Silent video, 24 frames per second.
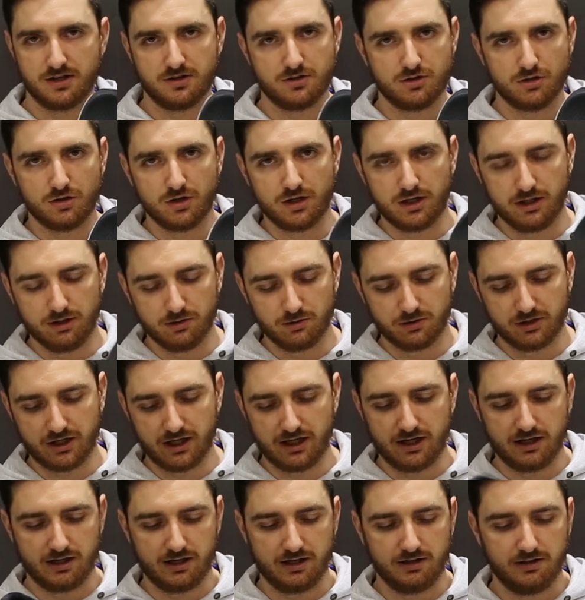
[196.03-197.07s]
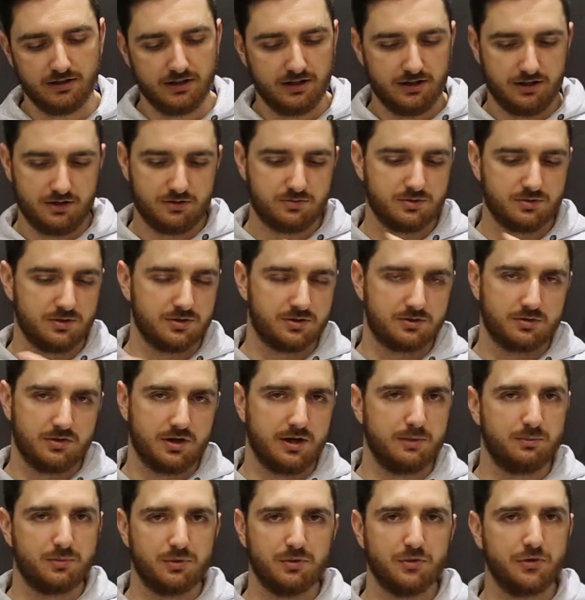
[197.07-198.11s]
that U heel counter, as well as
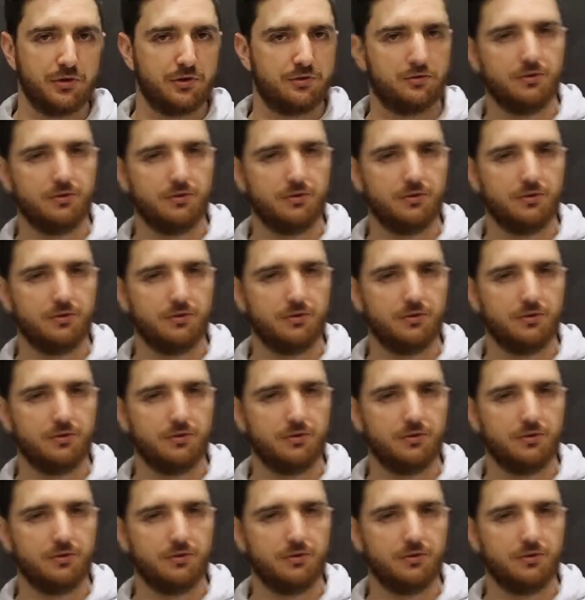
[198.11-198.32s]
quite broad